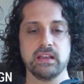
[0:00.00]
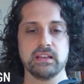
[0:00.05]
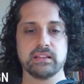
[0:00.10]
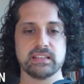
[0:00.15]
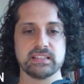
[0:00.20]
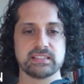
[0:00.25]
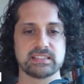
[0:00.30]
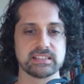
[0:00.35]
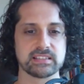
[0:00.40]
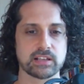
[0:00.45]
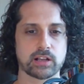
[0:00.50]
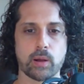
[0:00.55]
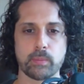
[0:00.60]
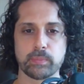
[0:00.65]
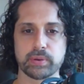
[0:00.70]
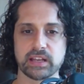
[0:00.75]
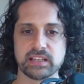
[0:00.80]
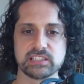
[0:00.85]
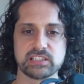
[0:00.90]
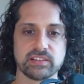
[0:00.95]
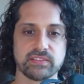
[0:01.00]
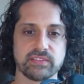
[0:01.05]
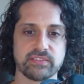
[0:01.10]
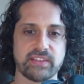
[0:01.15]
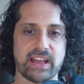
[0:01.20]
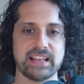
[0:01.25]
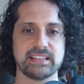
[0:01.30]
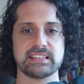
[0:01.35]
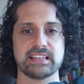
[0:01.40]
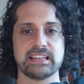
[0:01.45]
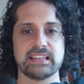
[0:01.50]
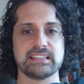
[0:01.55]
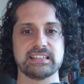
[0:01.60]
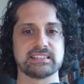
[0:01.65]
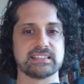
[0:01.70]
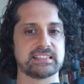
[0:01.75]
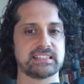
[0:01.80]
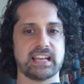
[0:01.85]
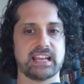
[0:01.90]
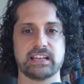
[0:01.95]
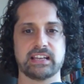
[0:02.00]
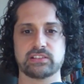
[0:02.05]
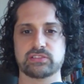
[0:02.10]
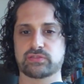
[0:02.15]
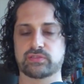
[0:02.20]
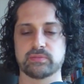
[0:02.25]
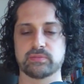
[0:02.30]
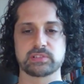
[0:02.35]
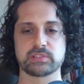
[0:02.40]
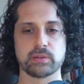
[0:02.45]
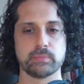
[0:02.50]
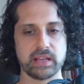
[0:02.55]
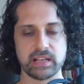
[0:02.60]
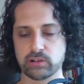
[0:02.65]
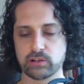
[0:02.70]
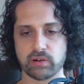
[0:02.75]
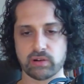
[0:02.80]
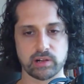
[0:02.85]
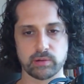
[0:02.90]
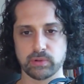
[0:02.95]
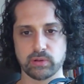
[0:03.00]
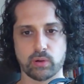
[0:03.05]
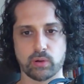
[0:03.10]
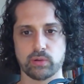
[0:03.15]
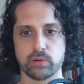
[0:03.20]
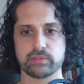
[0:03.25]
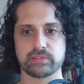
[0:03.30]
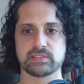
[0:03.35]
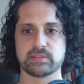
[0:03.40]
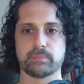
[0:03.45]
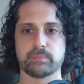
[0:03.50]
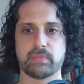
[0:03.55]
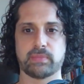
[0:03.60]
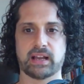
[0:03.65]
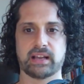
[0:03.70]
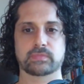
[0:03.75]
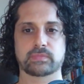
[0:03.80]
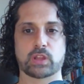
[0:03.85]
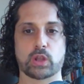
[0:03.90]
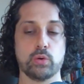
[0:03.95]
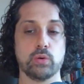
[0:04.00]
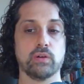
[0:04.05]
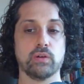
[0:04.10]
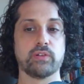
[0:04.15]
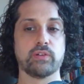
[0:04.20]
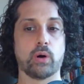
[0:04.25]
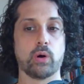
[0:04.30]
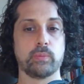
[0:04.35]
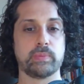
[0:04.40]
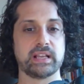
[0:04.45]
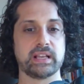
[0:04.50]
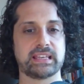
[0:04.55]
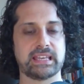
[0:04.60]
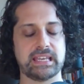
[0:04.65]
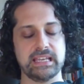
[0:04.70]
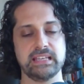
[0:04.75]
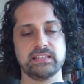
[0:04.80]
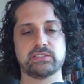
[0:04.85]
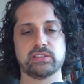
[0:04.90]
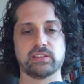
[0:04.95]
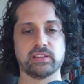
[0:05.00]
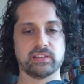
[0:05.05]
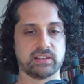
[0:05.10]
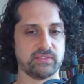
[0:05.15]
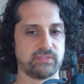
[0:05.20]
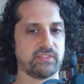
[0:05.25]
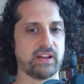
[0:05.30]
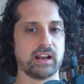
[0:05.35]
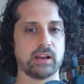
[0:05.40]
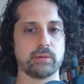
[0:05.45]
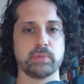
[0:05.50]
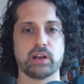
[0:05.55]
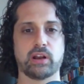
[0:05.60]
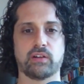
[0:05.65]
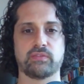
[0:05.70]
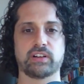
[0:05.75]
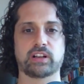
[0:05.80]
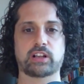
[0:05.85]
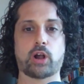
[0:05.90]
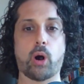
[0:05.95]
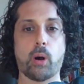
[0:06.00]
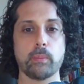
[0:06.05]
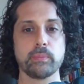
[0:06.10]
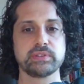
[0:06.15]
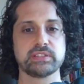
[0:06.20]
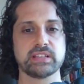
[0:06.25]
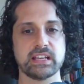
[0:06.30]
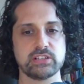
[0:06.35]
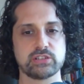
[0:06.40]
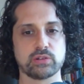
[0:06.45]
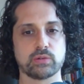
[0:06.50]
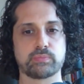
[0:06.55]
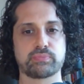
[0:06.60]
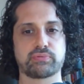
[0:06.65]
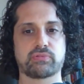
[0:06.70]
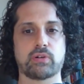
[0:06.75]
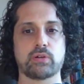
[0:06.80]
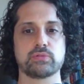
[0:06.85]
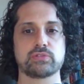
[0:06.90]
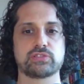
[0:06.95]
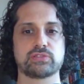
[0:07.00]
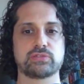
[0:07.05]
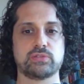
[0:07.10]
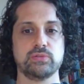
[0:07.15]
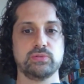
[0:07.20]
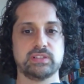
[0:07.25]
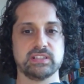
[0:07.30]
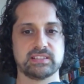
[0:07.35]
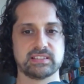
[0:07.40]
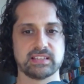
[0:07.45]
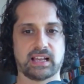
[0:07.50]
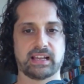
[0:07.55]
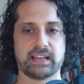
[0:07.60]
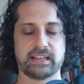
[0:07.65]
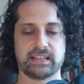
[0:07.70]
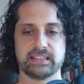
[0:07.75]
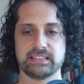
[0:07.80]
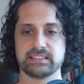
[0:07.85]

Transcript: This is a compilation of essays and texts from some incredible authors and minds who have all been key to the development of a computational approach to design.